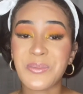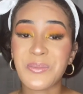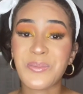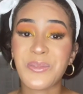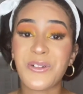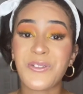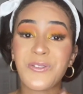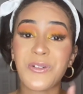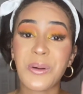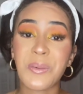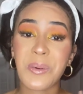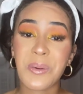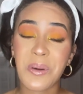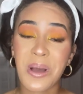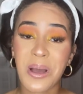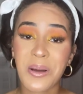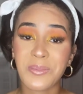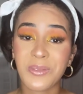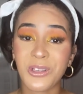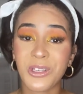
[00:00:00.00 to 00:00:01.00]
before my
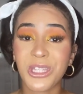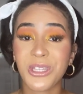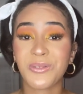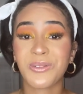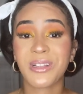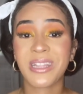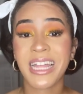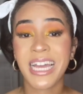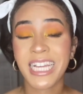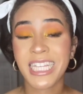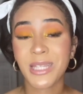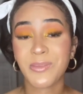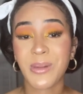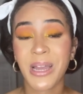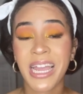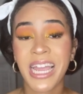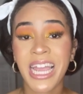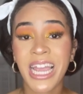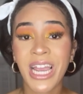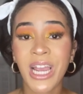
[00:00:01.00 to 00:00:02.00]
mom used to relax
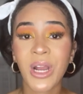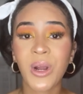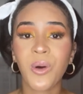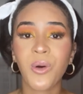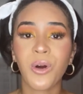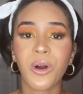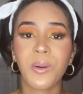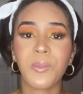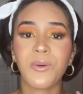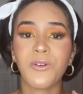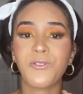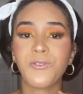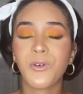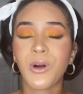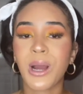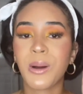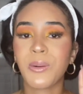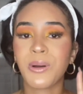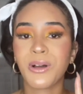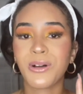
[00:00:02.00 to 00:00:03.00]
my hair, or
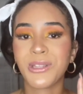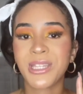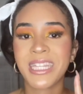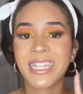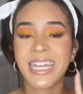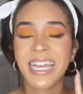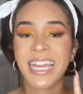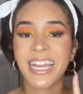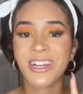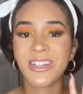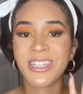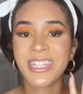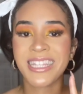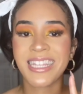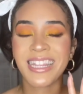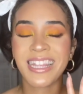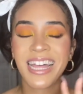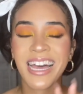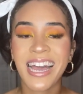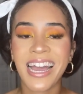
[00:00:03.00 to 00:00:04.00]
before I would go to the hair
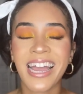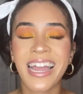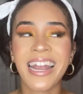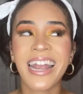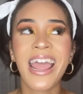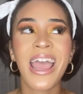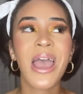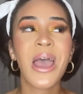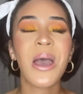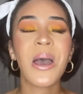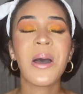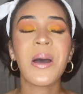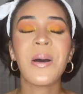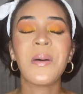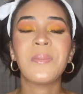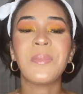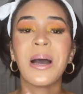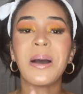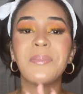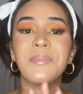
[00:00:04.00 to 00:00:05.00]
salon,
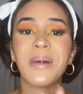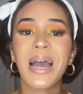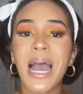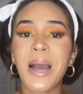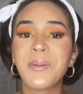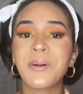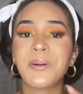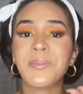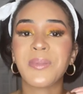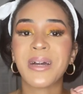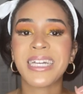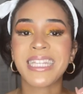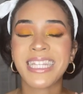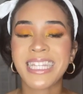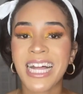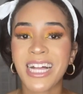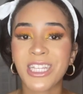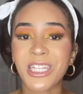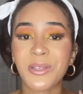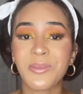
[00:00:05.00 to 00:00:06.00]
my mom or my
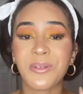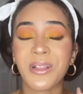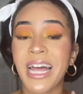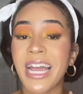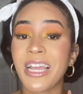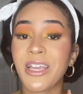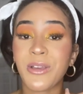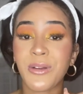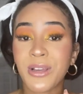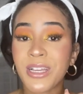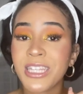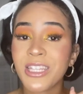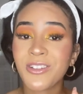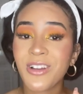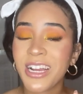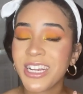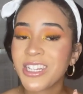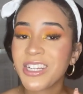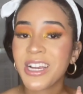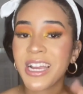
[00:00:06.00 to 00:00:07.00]
stylist would be like, you ain't
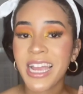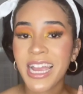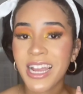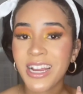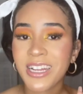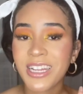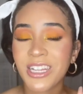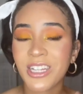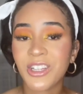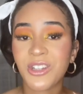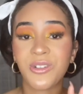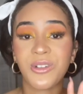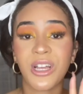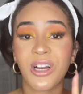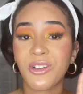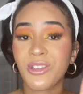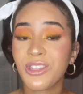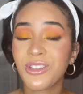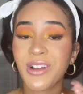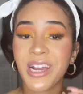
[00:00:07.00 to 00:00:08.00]
scratch your hair?
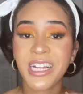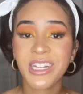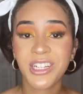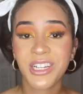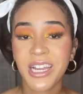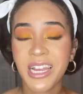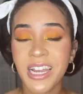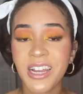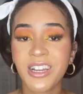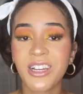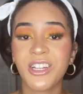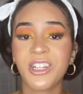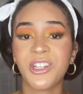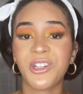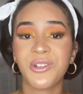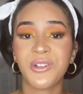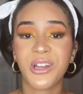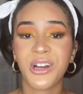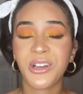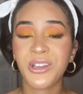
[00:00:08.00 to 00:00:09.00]
Don't scratch your hair? Because
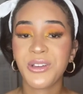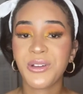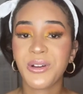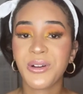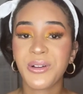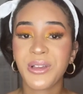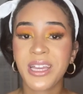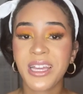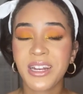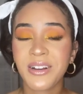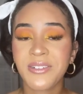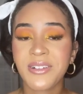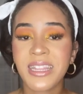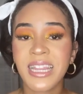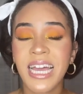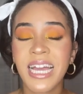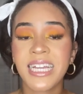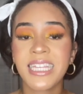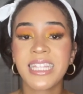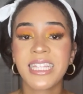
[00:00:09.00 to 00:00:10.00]
you know you're gonna get a
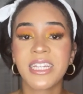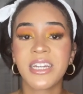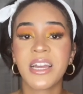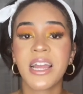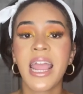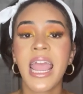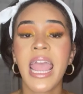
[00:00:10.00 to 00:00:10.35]
relaxer.